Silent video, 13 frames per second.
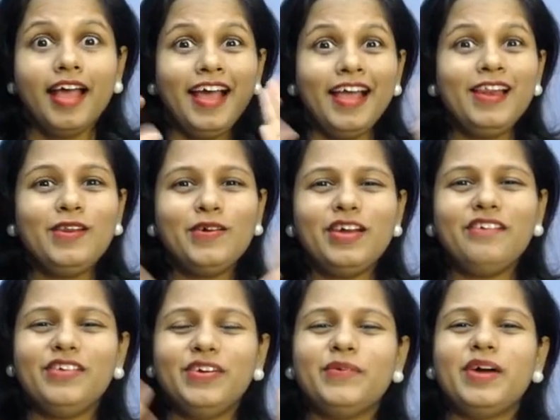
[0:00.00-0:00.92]
Hello
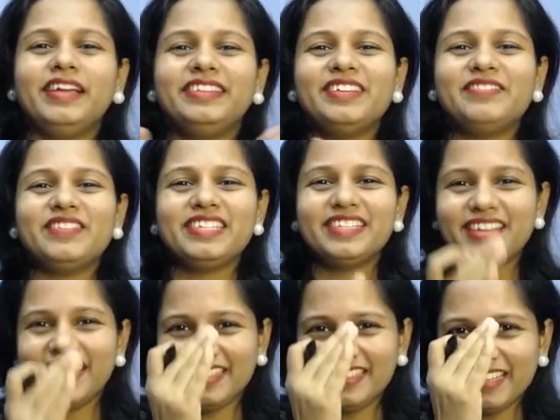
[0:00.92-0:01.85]
everyone, Namaste
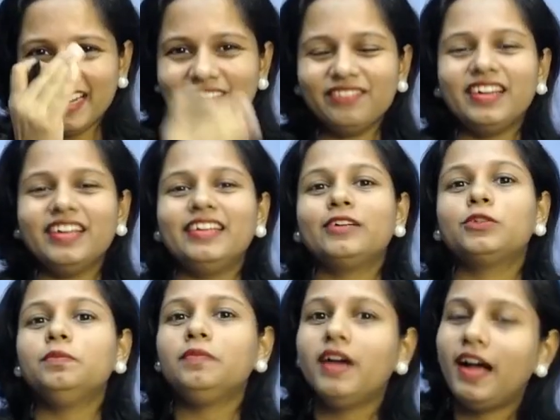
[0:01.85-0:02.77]
and Assalamu
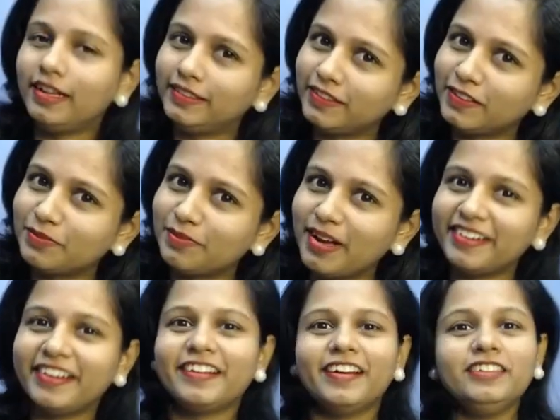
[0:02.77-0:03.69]
Alaikum. Hi, this is
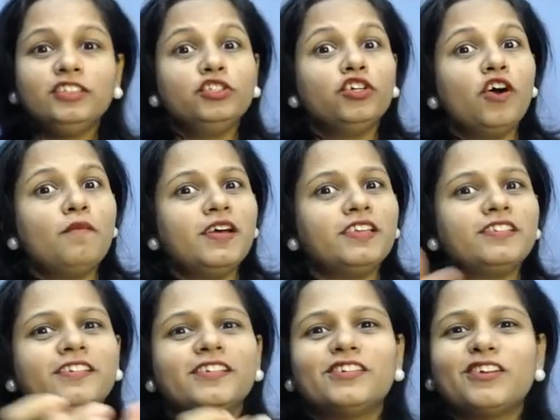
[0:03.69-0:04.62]
Maria Khan, your master
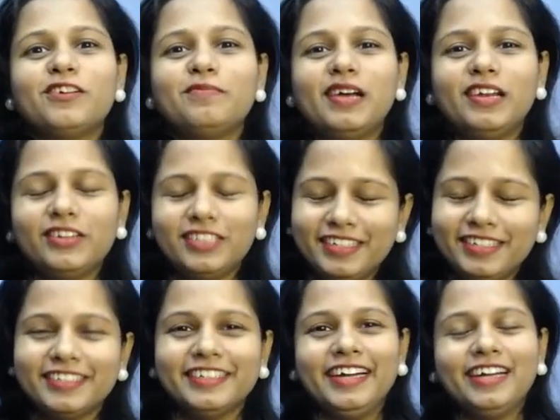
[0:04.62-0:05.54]
teacher of biology
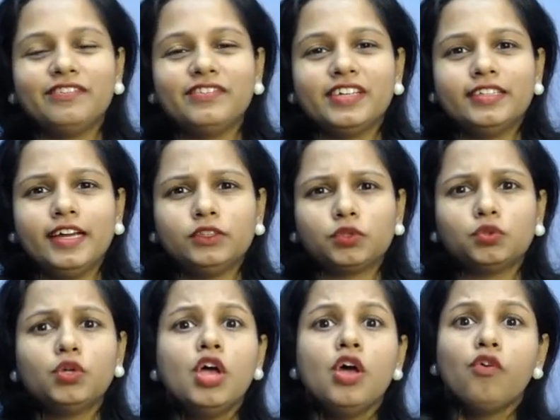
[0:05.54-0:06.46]
here at Vedantu.
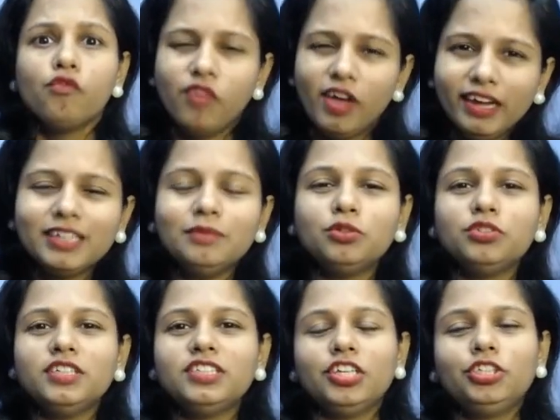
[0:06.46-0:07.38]
Welcome to
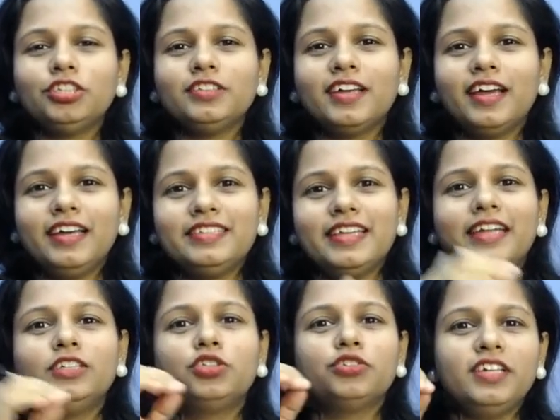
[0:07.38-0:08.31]
the session guys,
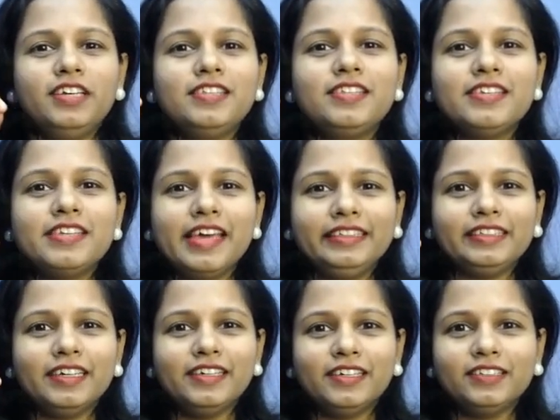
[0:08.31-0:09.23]
and today is yet
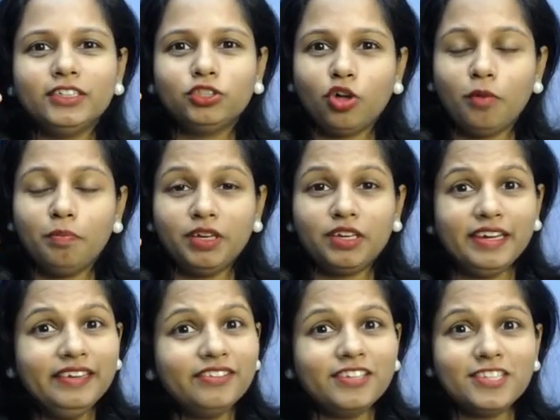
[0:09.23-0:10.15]
another topic,
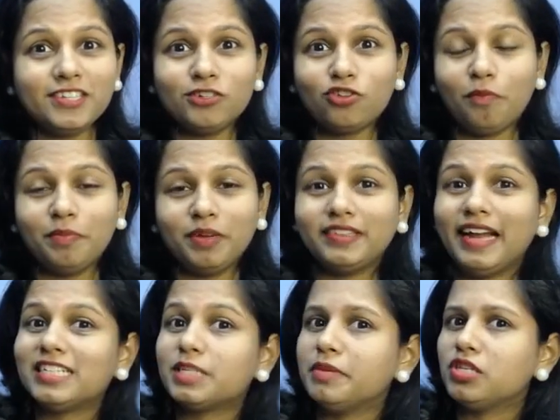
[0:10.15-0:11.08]
interesting topic,
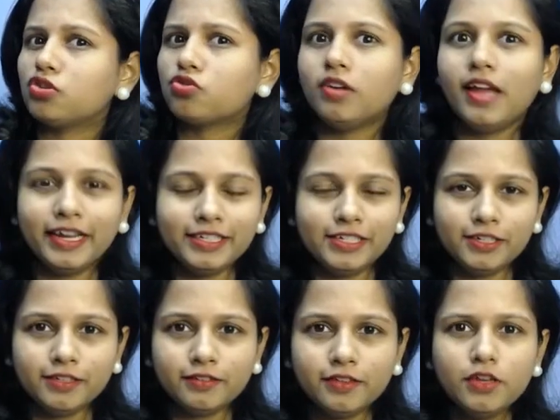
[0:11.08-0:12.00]
that's menstrual
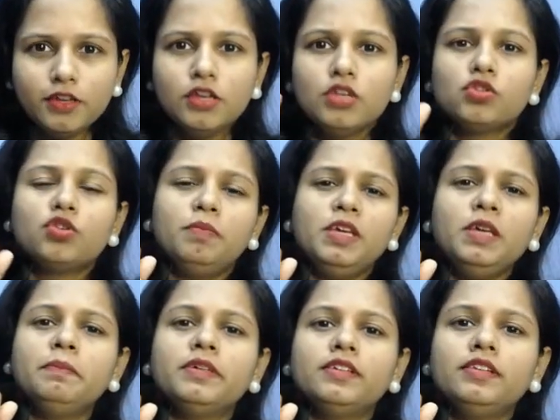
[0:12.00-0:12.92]
hygiene. So
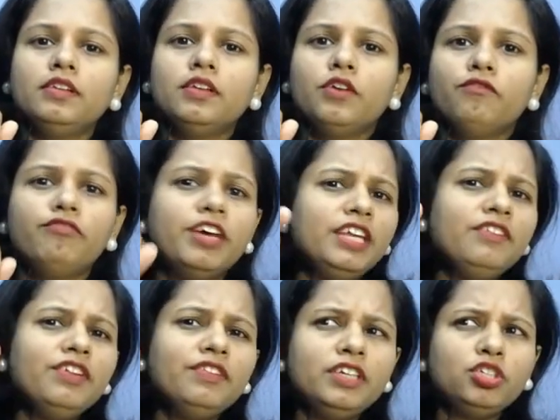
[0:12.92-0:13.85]
people,
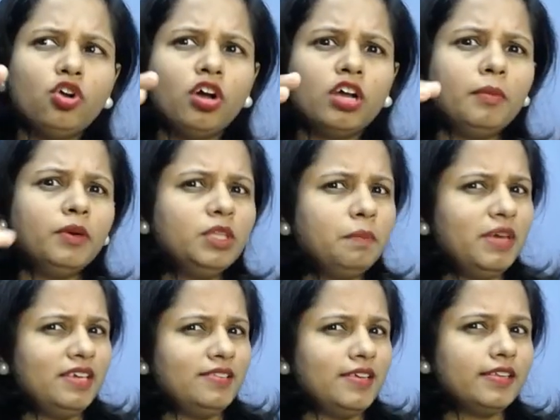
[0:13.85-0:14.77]
whenever we talk about the
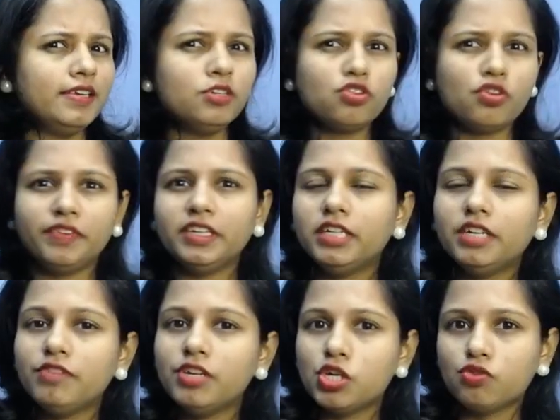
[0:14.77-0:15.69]
basic needs of an
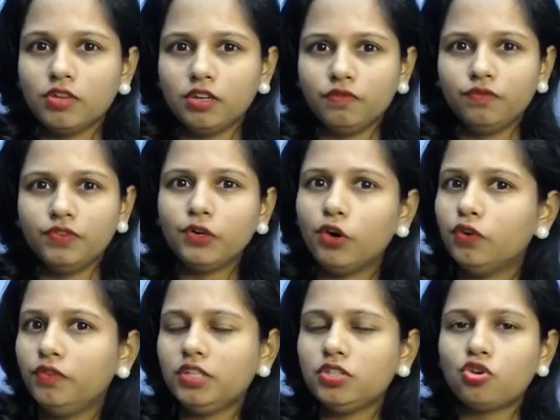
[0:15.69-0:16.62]
individual, we
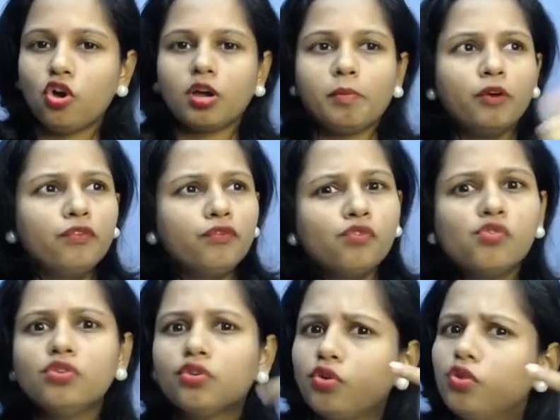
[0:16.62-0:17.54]
always talk about
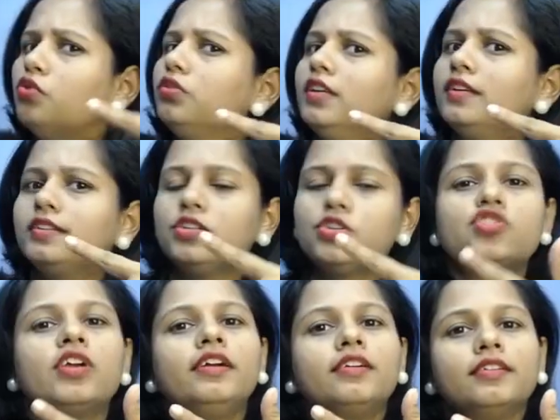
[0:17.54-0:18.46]
food, clothing,
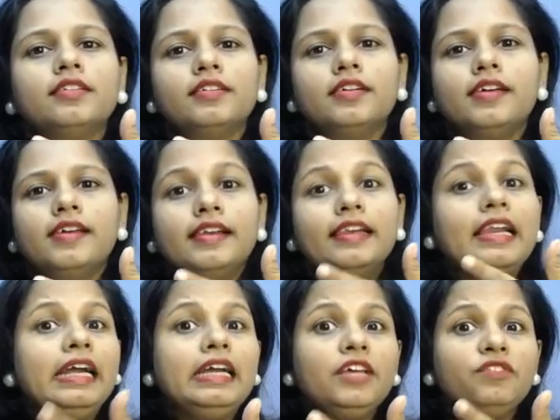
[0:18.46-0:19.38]
shelter.
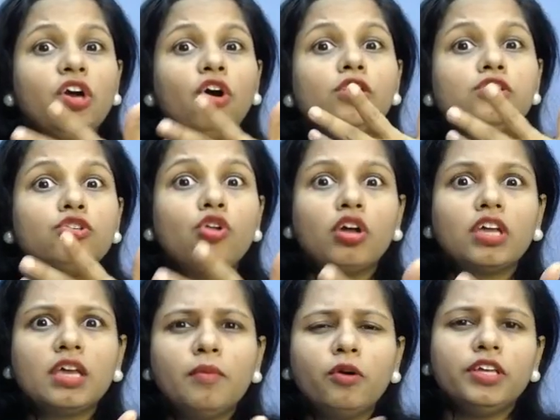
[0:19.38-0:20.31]
Lately we are also
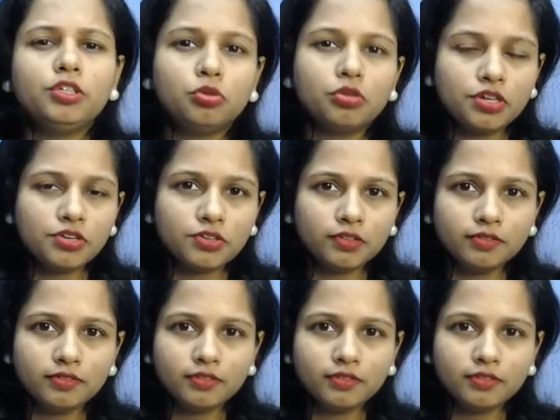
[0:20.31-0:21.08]
talking about education.